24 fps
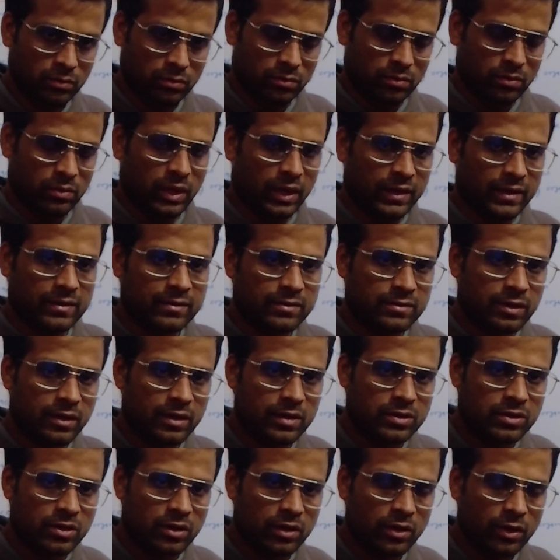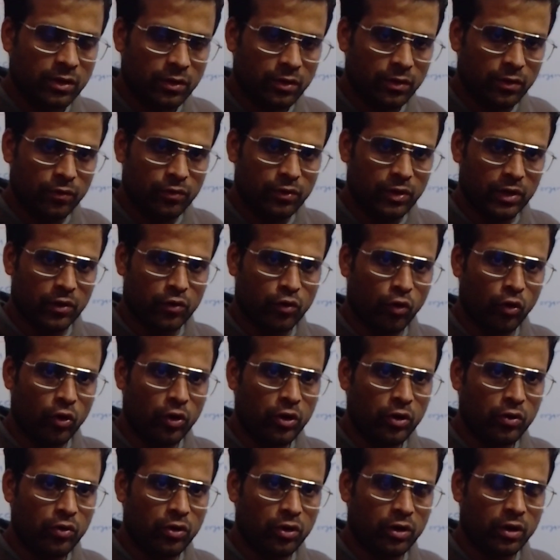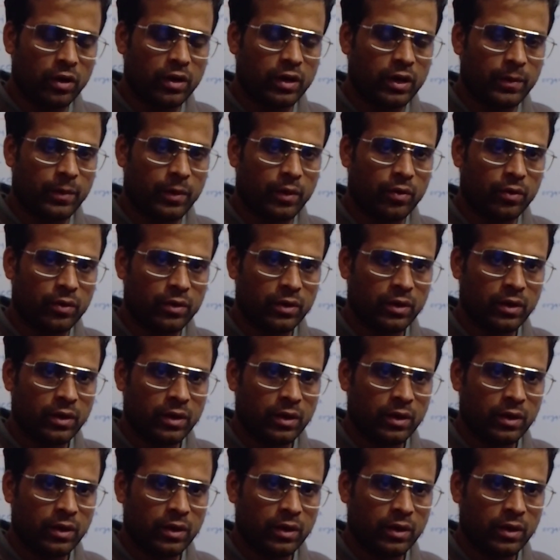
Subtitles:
That is the reason we are going to learn about